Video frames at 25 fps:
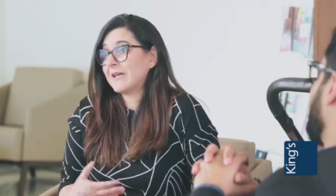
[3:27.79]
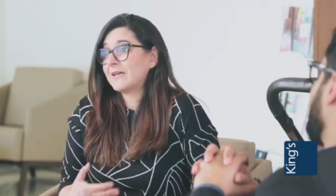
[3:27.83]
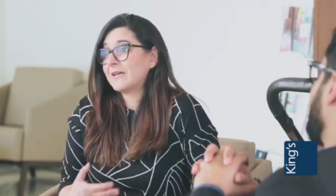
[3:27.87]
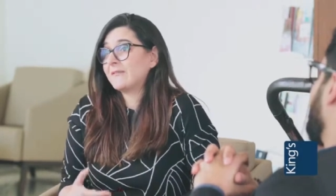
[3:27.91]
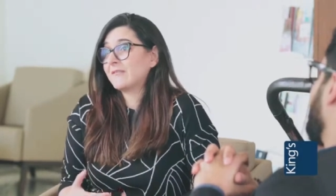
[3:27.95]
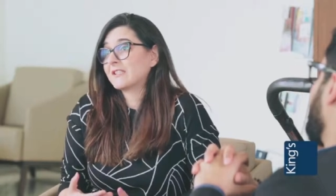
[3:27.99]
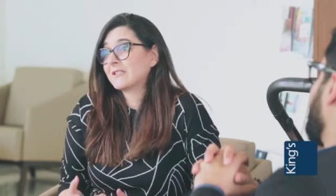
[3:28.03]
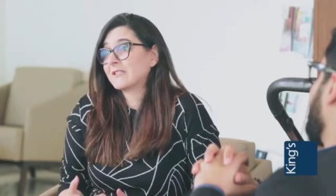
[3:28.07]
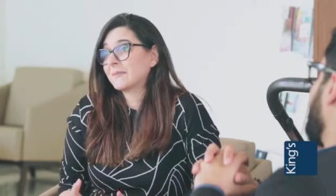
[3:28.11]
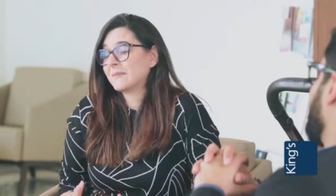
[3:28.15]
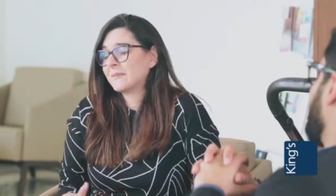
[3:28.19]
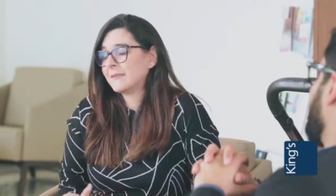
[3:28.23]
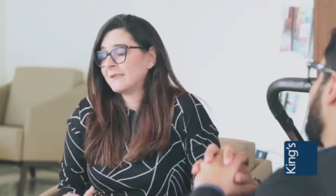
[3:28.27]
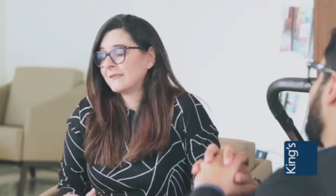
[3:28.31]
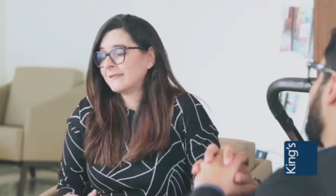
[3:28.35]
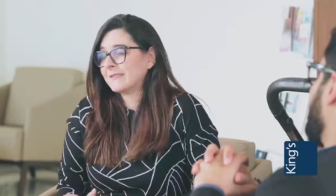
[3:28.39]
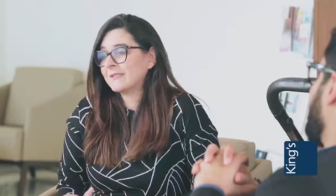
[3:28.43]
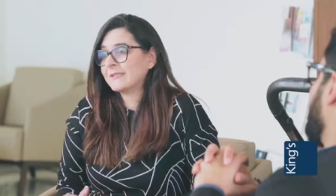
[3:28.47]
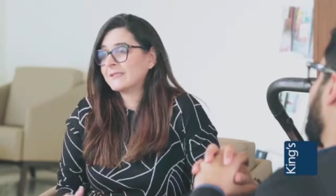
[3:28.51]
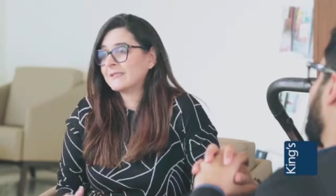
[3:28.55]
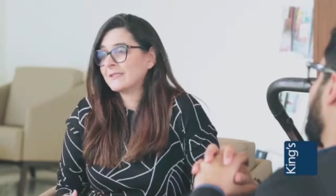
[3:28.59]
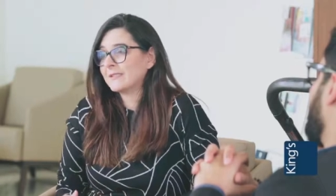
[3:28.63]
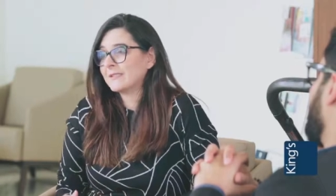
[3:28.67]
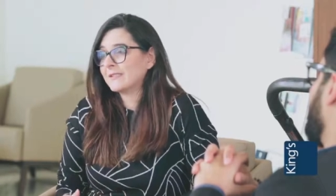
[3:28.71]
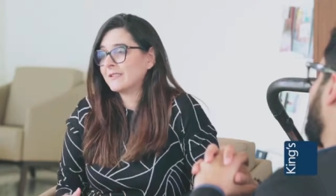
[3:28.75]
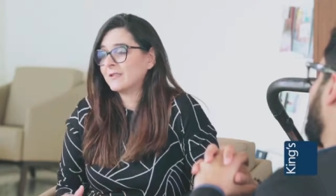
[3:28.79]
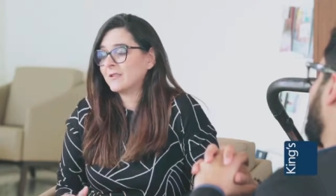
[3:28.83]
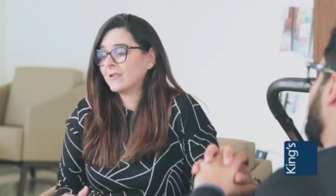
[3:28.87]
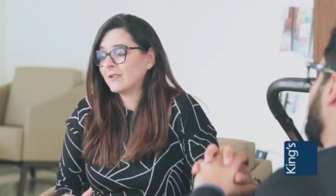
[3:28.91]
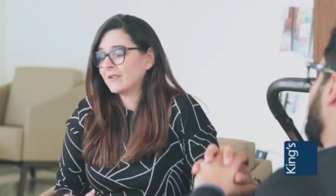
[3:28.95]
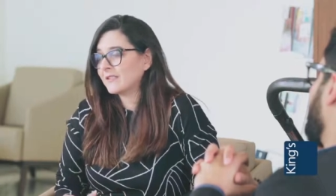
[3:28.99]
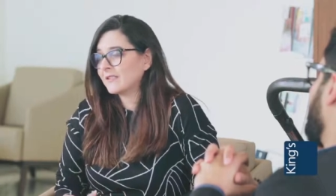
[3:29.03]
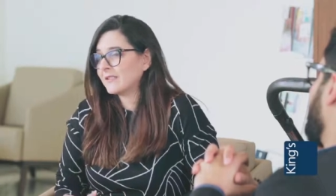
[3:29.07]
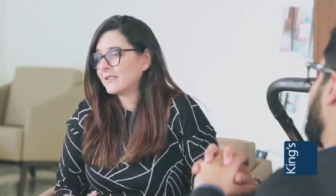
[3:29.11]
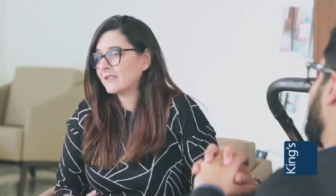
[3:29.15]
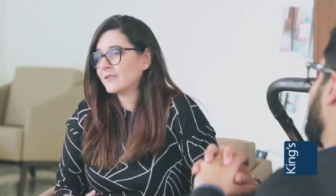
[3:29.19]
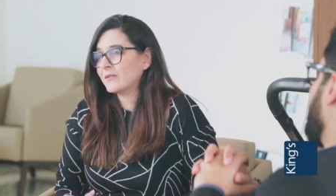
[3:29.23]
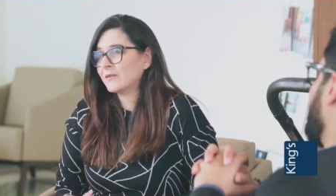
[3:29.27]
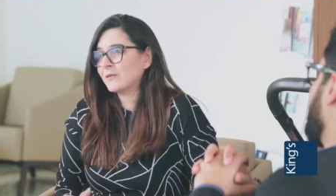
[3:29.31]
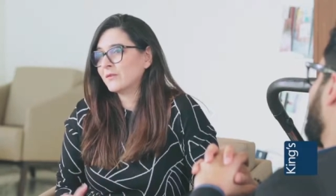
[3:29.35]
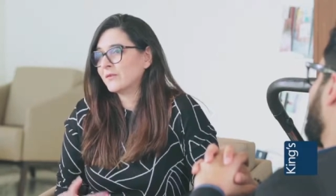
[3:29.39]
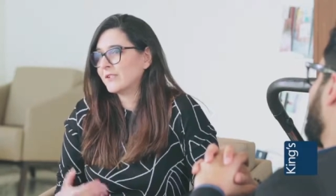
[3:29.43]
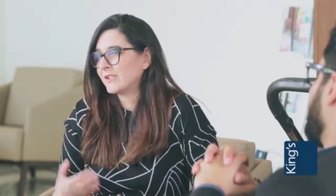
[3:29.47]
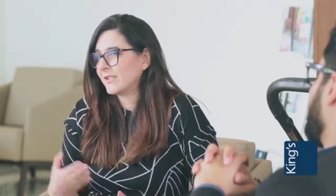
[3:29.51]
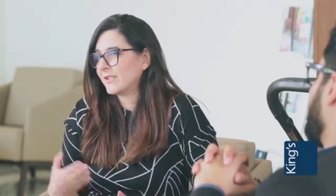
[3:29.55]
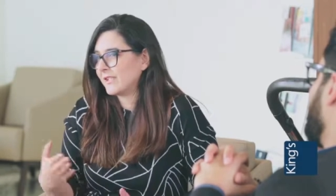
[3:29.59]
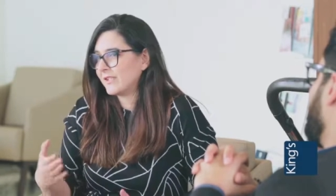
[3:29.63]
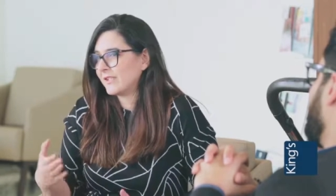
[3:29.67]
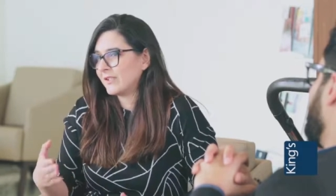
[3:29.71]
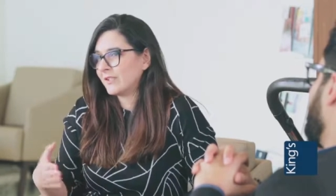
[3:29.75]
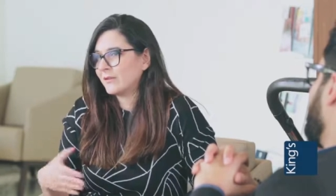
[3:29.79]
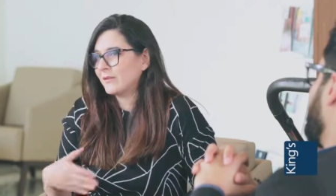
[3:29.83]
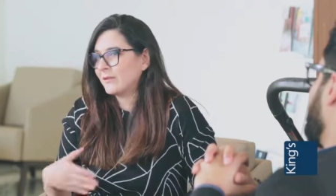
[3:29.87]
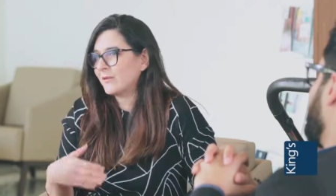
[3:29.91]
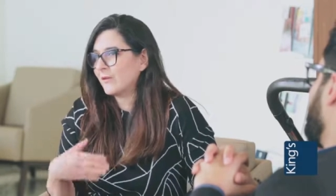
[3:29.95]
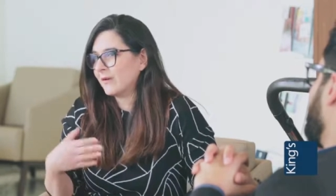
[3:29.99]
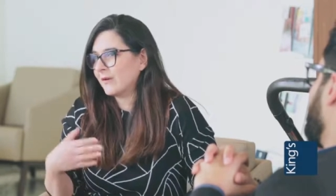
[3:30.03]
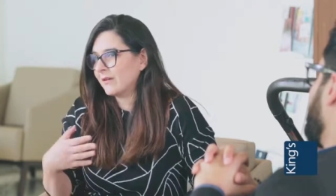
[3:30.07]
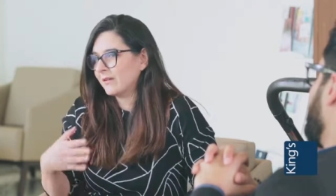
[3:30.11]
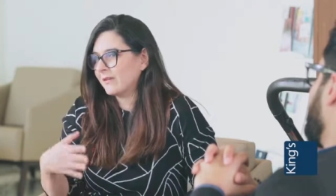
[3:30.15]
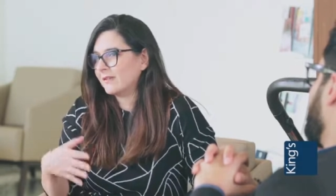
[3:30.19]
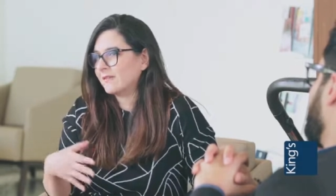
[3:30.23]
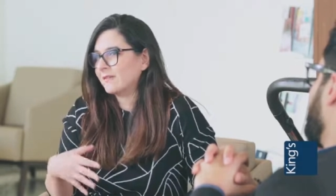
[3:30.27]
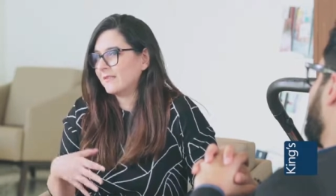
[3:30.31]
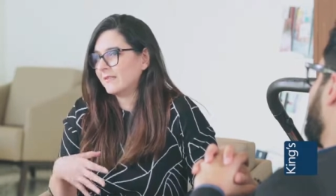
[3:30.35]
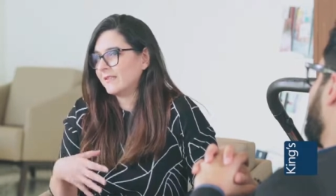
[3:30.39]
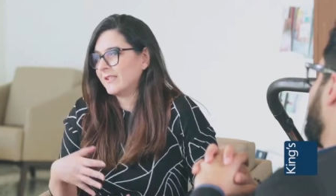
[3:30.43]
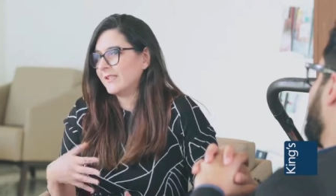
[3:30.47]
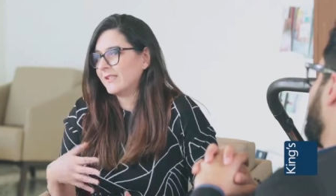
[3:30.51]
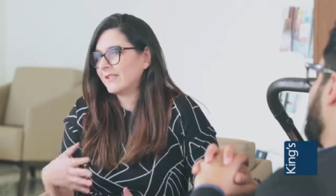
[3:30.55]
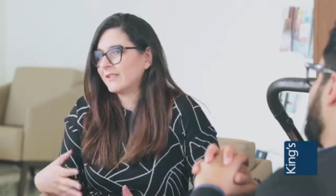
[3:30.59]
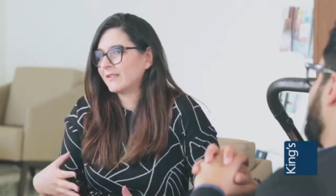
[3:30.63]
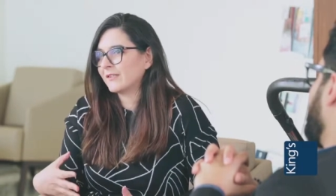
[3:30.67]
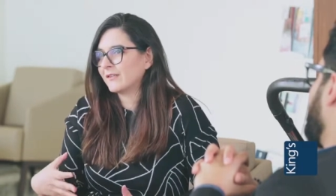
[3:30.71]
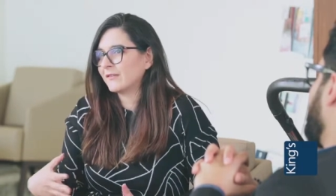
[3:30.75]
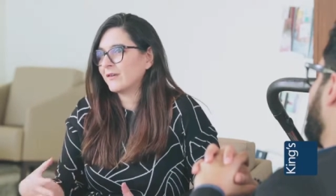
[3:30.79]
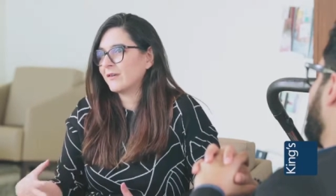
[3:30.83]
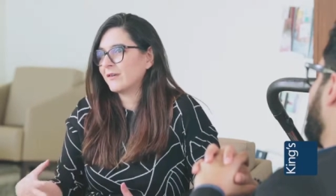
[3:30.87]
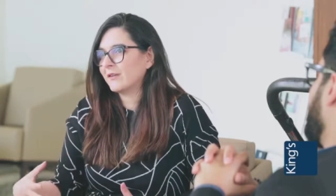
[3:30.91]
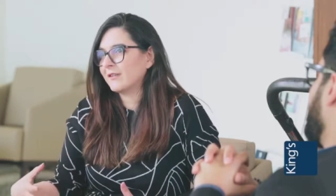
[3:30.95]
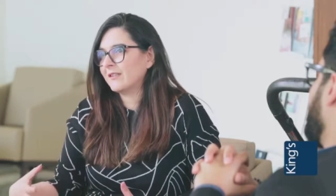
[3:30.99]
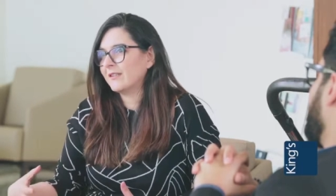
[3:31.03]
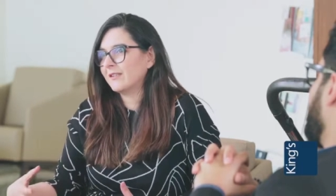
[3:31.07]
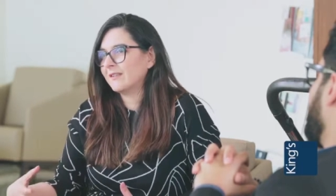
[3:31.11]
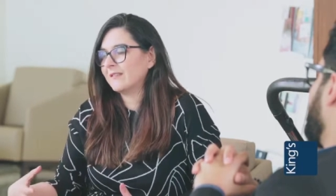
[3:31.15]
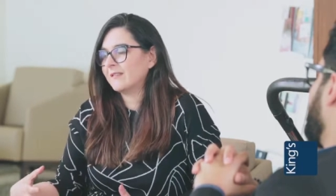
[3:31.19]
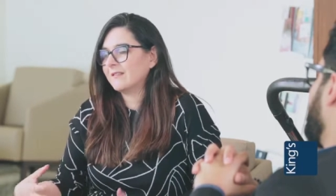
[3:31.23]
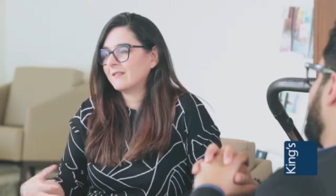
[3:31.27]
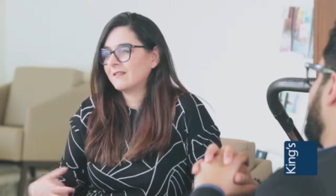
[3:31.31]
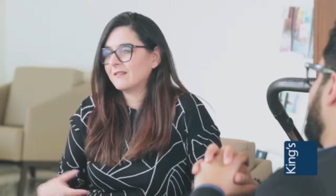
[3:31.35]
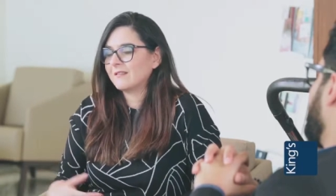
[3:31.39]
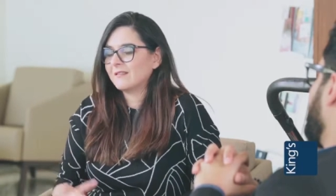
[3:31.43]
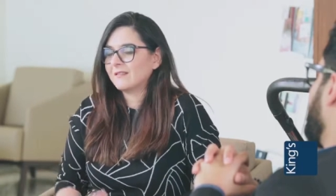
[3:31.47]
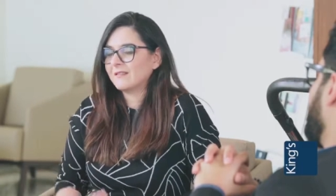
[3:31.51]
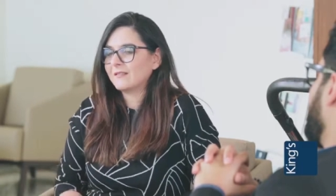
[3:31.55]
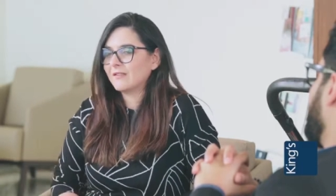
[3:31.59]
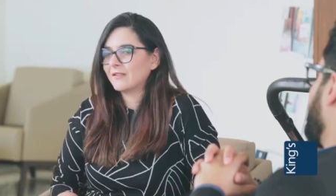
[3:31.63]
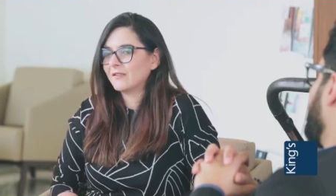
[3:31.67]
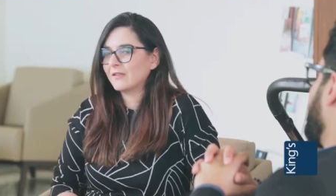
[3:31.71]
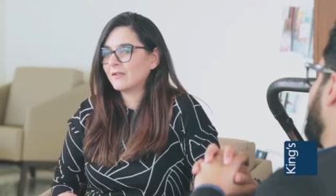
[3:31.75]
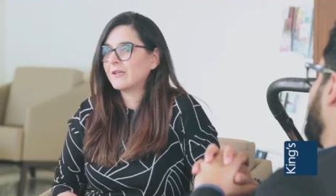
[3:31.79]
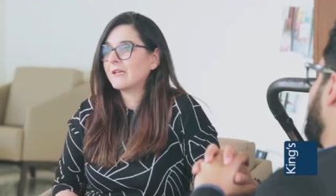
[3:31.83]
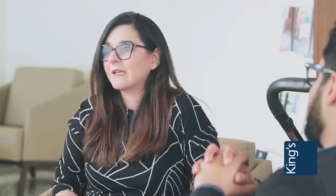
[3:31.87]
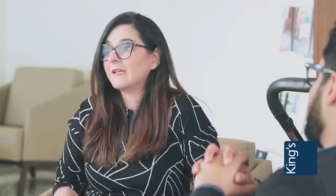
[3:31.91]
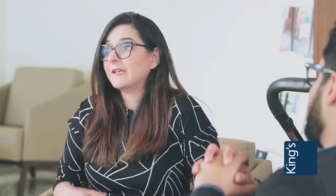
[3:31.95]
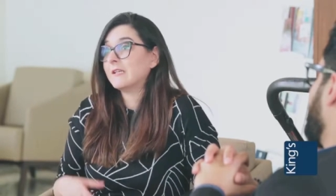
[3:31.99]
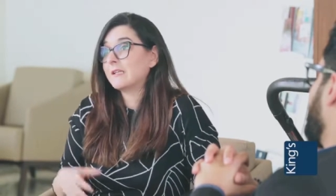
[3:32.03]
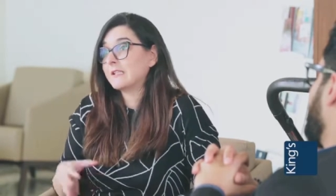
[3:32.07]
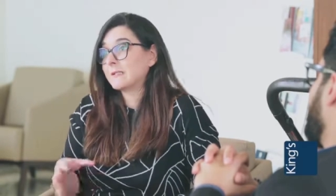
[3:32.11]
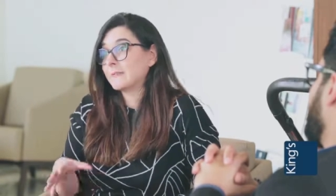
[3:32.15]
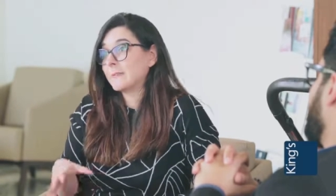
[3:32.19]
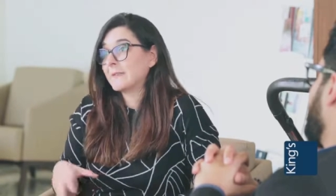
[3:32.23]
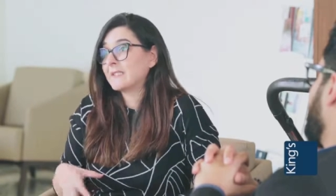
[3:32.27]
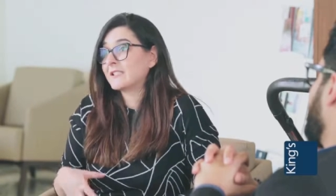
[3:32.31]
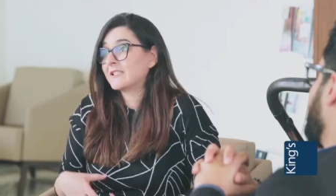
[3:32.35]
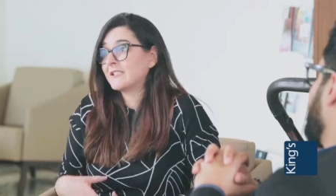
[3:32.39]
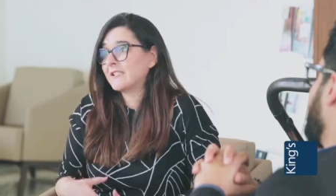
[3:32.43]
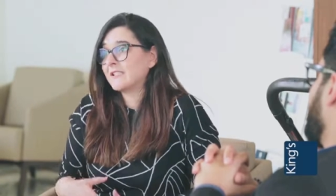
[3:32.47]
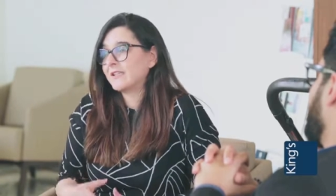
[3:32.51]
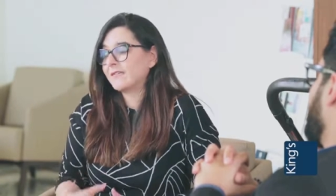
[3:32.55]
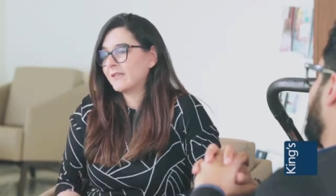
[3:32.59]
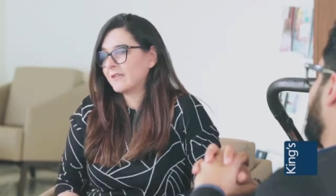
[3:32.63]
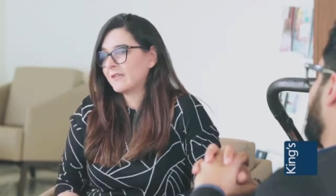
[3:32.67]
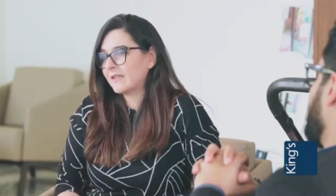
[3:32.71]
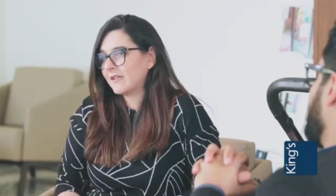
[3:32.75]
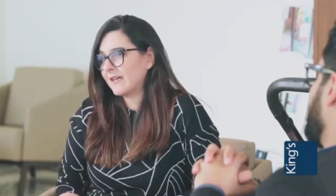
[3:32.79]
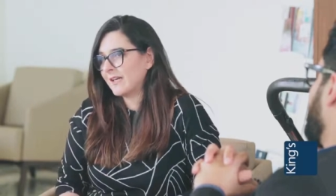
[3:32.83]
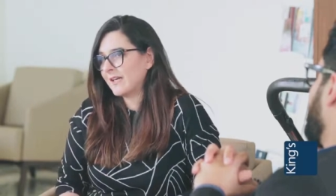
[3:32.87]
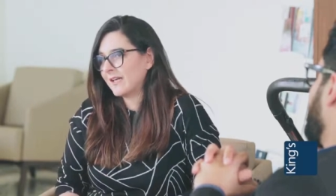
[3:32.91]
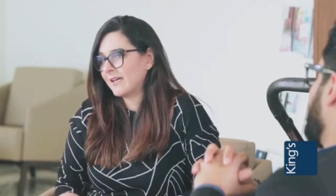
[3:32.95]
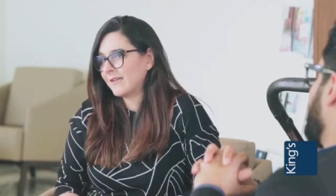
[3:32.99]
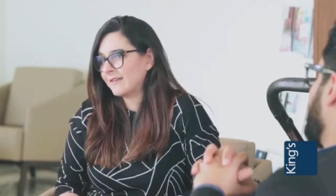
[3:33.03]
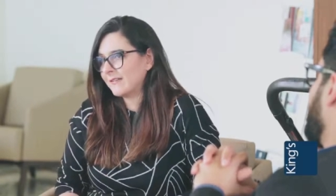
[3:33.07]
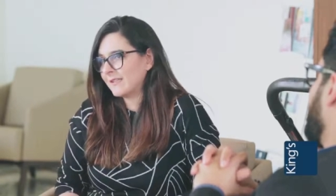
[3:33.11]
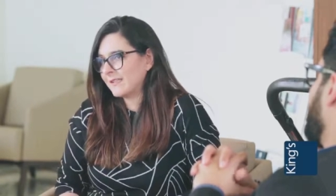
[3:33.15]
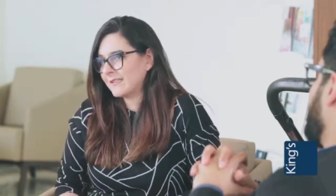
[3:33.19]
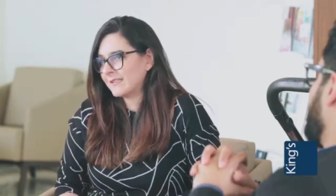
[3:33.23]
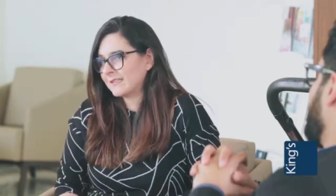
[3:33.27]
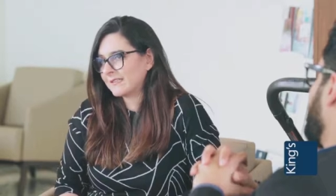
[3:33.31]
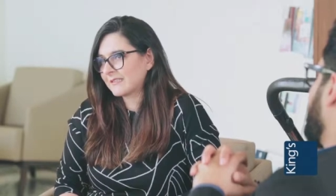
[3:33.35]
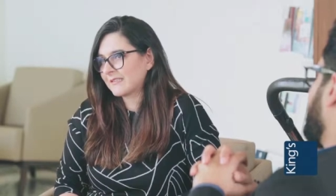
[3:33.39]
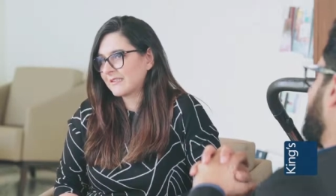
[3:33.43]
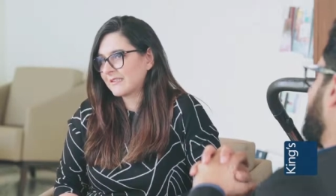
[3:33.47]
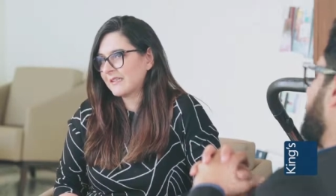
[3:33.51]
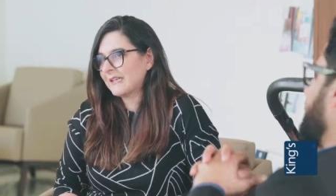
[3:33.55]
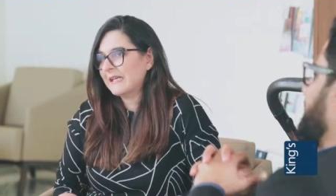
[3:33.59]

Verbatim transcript: have experienced it doctors don't take you on later on in your and especially if you're a high risk